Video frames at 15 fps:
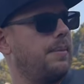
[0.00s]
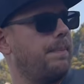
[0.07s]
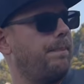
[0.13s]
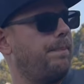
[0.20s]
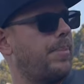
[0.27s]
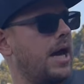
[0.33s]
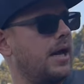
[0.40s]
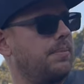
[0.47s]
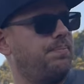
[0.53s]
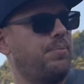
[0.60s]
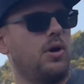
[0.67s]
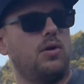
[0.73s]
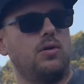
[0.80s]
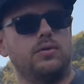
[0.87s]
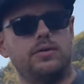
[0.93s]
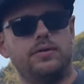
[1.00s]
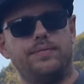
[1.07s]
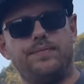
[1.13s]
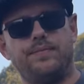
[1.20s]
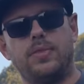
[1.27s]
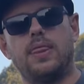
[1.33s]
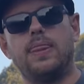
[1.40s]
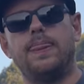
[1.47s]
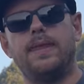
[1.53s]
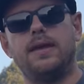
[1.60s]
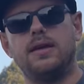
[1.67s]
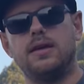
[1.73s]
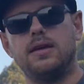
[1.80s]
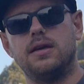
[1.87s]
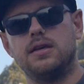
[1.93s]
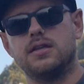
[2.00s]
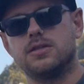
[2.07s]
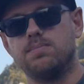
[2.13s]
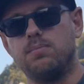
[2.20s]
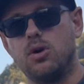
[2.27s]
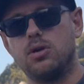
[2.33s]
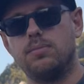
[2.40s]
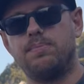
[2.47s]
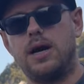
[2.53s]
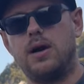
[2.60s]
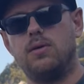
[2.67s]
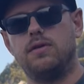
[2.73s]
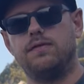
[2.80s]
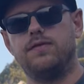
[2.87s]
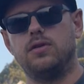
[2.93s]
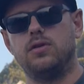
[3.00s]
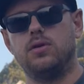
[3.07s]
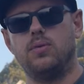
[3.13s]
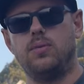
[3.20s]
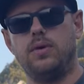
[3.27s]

backbone is more powerful.